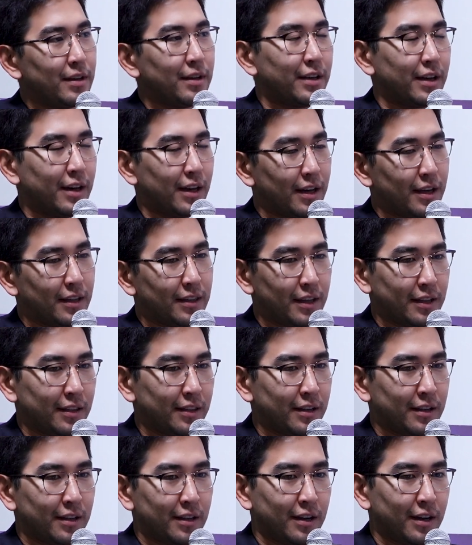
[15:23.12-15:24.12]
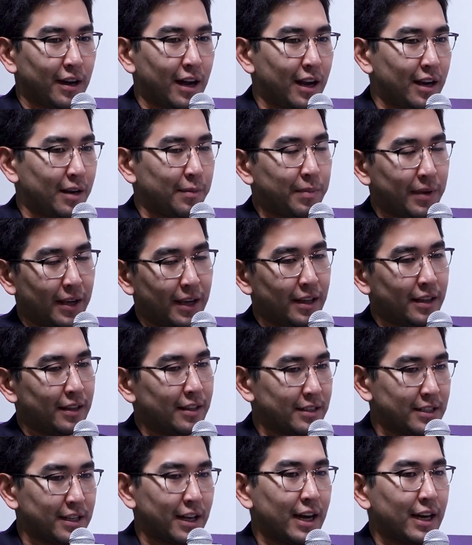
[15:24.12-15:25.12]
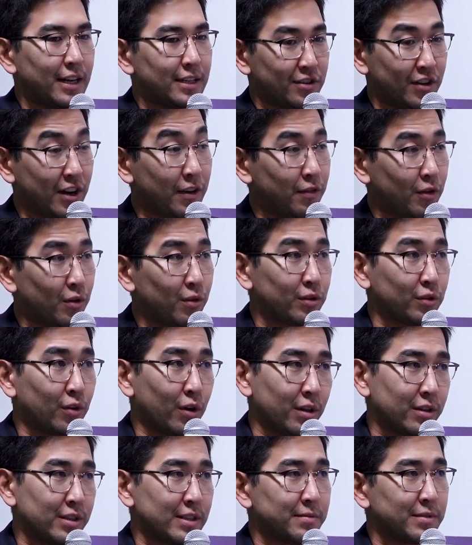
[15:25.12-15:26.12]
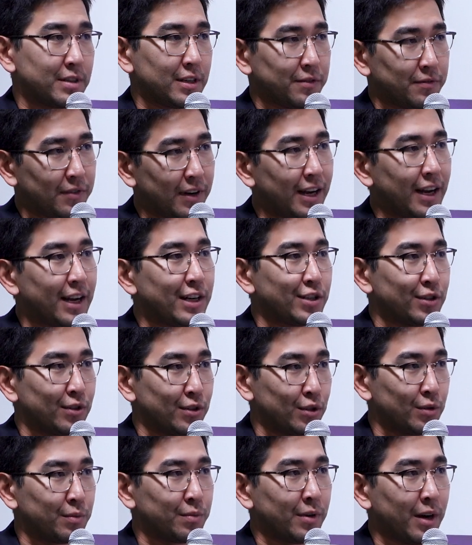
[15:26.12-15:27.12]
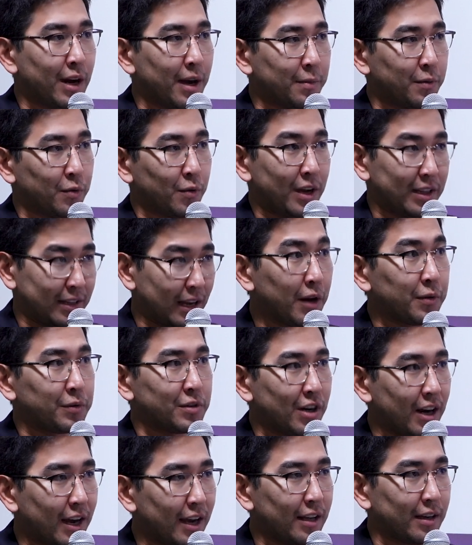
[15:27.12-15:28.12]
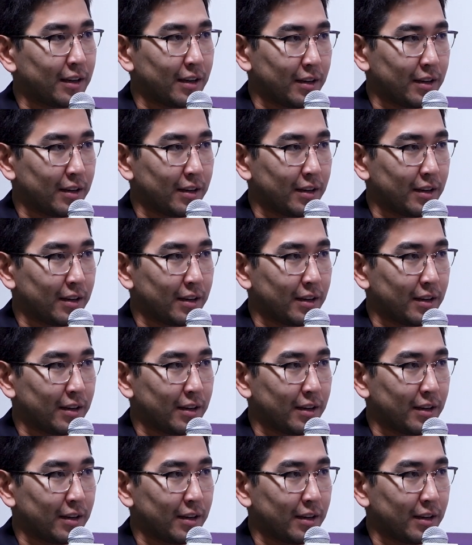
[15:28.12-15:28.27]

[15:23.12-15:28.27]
Yeah. Then the Alipay and these guys, Revolut calls themselves financial super app, quite outright.